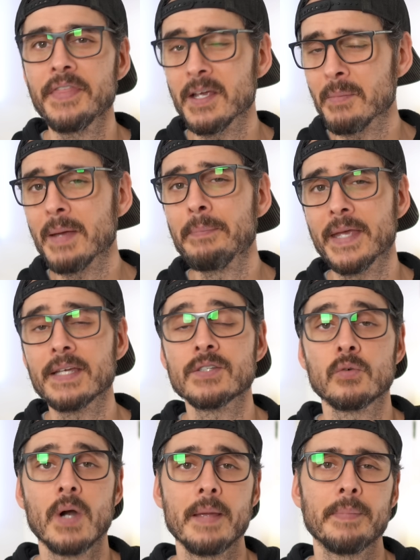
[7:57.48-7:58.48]
I think my
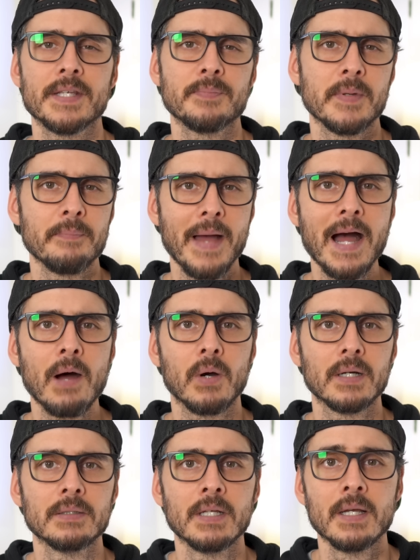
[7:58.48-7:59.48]
biggest gripe has been
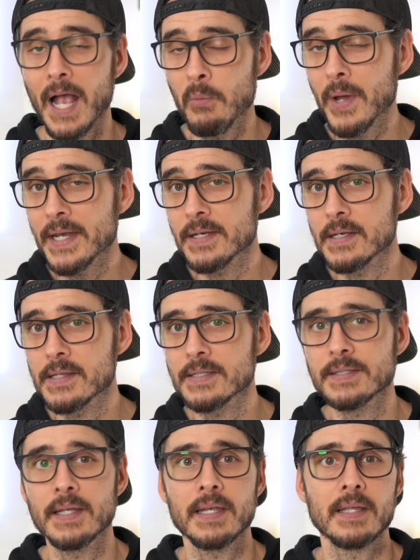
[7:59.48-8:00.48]
power. I went into
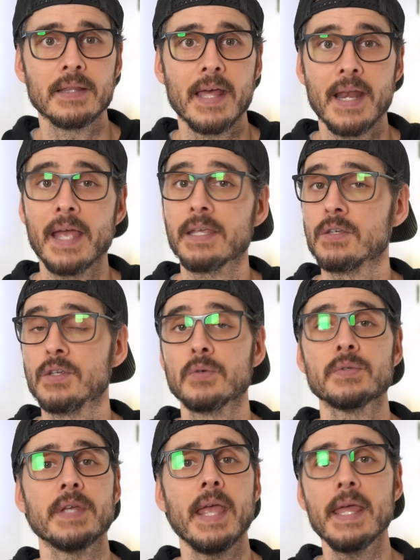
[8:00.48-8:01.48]
this thinking that I can
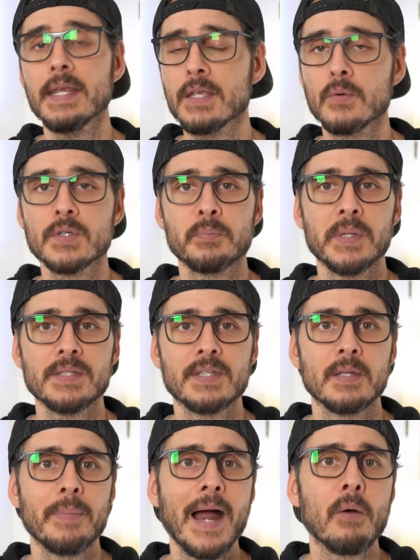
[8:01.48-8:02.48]
use any
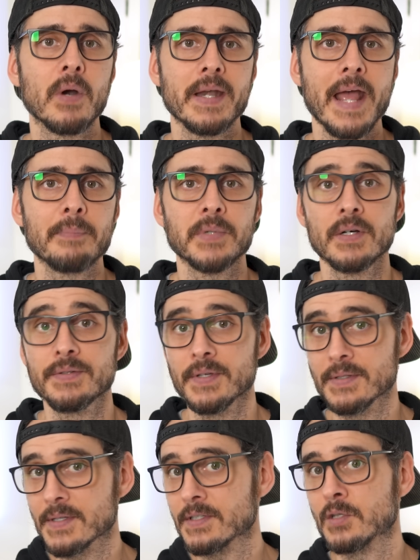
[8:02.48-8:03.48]
USB-C power adapter
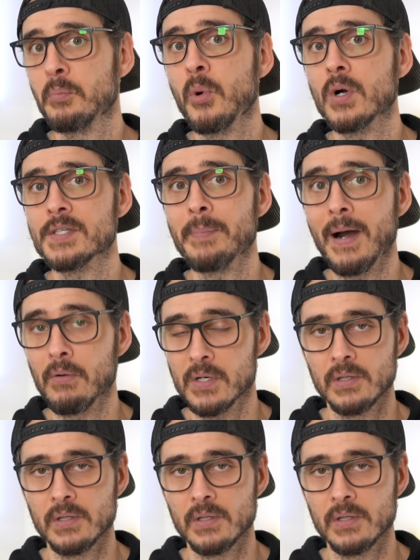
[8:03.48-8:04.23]
since it supports power